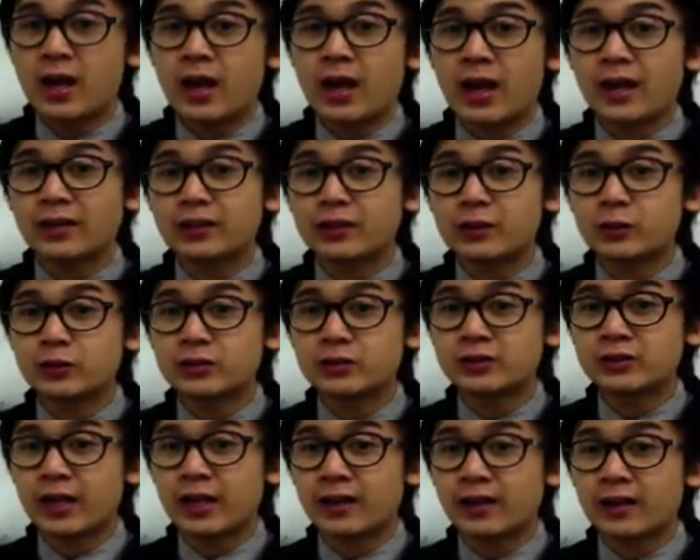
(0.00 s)
And
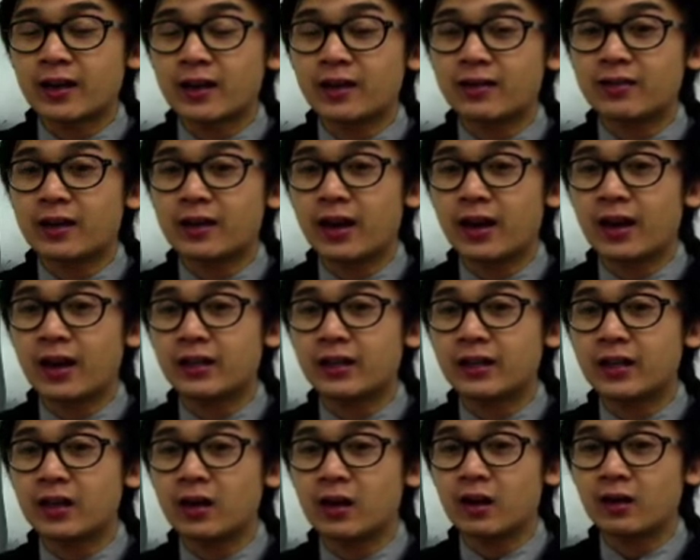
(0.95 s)
using the
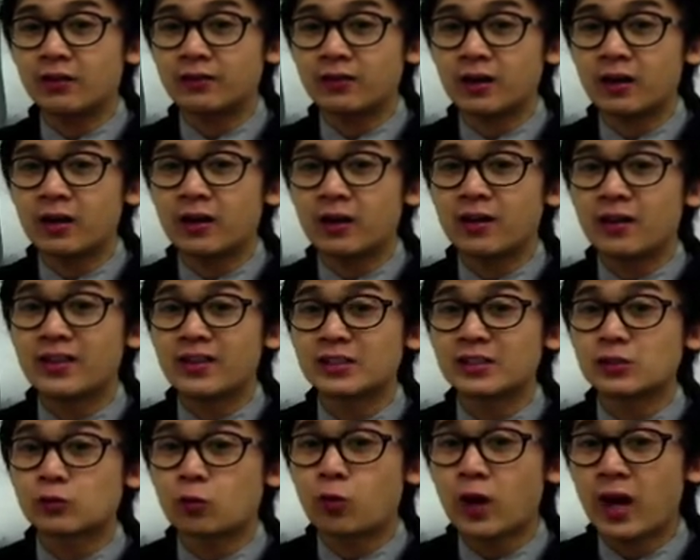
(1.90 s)
area of the
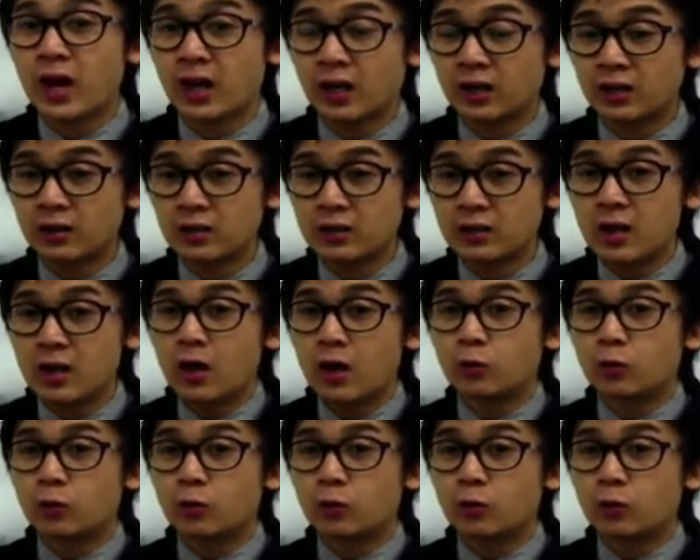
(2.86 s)
square,